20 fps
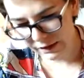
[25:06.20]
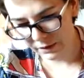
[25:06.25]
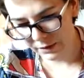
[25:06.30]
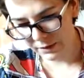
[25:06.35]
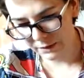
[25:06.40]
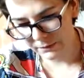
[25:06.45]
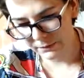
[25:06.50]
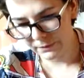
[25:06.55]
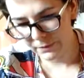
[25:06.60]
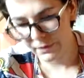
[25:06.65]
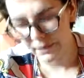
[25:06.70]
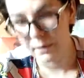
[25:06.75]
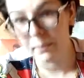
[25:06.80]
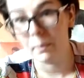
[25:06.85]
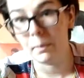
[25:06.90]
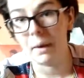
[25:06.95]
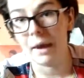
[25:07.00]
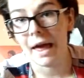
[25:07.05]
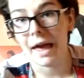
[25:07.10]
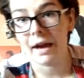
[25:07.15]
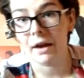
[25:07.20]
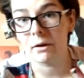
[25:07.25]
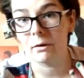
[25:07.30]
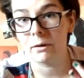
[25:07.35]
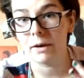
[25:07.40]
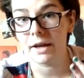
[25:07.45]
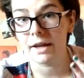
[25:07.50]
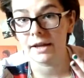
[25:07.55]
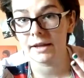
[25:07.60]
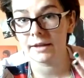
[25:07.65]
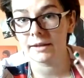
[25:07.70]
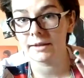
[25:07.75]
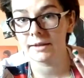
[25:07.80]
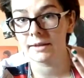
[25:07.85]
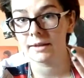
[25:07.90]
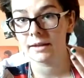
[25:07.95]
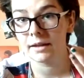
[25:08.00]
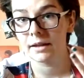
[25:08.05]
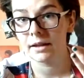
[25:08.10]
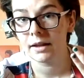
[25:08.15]
lot of black
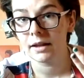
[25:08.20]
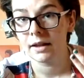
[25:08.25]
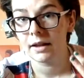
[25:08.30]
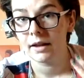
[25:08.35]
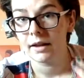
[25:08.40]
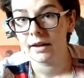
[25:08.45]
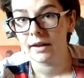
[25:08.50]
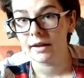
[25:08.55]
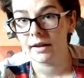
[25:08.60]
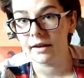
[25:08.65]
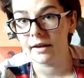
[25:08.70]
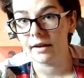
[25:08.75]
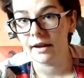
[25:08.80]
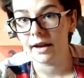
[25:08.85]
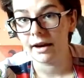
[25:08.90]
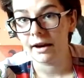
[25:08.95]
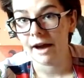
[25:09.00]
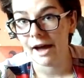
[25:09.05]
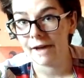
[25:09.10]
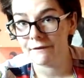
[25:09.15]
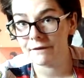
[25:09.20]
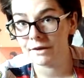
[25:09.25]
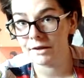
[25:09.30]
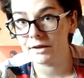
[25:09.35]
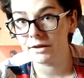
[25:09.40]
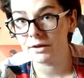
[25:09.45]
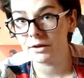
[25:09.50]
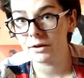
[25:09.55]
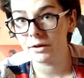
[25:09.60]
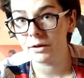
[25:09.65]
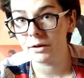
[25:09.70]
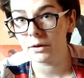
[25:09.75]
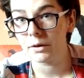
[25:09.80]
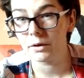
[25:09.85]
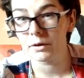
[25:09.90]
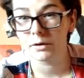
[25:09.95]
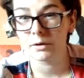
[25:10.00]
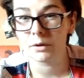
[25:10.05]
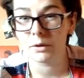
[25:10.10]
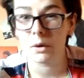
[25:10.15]
rings arrives
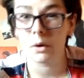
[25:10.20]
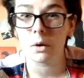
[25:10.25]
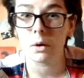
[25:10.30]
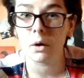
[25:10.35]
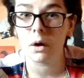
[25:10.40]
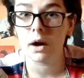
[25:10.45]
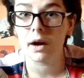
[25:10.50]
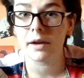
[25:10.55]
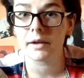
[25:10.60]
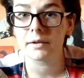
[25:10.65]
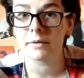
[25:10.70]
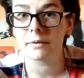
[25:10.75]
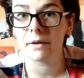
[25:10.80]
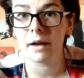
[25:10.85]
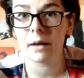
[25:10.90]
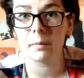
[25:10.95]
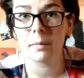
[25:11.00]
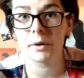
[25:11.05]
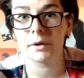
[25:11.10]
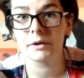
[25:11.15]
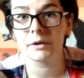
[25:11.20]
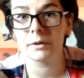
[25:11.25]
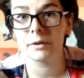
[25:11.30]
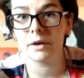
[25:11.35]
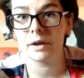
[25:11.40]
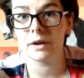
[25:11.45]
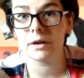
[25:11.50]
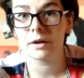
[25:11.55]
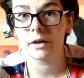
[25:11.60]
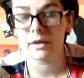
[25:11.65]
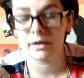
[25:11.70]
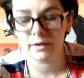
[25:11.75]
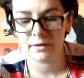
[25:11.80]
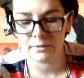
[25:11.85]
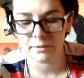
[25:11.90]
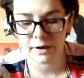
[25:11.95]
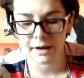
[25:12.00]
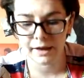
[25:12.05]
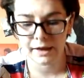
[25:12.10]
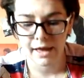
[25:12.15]
to Oa as well, but to the Earth
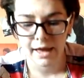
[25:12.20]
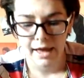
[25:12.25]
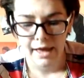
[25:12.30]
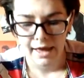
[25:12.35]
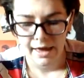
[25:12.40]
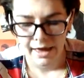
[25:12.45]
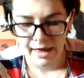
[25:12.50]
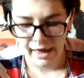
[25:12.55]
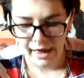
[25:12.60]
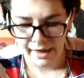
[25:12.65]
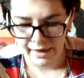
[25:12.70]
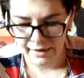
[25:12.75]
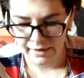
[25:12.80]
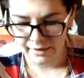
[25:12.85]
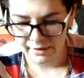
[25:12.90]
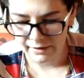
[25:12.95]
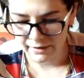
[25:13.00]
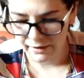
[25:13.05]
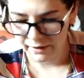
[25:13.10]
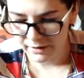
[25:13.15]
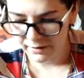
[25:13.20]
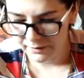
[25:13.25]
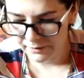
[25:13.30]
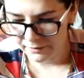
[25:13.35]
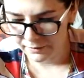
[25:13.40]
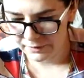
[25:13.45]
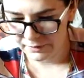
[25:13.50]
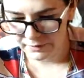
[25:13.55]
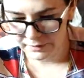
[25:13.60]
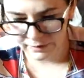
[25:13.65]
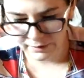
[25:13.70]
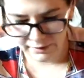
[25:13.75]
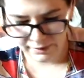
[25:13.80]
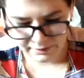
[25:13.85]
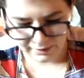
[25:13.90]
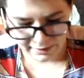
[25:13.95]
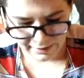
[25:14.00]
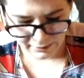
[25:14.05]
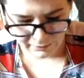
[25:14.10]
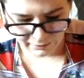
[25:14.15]
as well, and
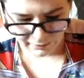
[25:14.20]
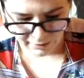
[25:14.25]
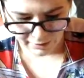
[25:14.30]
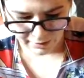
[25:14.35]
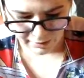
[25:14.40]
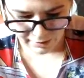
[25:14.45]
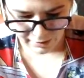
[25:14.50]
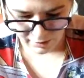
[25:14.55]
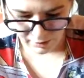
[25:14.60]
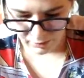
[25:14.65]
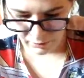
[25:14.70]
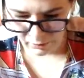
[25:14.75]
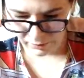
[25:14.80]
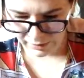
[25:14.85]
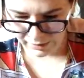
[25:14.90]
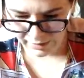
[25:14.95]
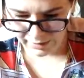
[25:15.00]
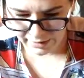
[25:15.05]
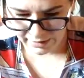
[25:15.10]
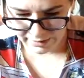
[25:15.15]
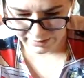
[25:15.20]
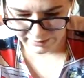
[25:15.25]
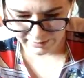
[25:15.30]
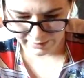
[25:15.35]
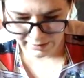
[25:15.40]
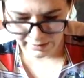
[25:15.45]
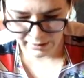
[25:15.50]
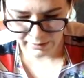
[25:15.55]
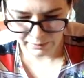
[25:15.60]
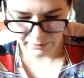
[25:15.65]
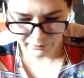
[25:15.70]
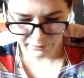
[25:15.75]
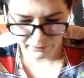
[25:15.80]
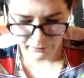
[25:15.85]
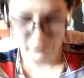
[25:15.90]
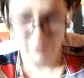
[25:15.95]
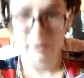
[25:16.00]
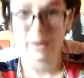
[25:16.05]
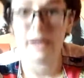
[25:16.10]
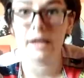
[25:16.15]
they were calling the
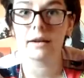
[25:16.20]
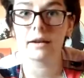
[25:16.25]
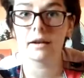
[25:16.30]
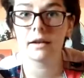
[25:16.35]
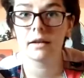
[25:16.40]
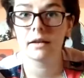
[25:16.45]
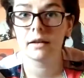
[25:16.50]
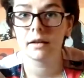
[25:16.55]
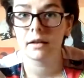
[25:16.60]
fallen,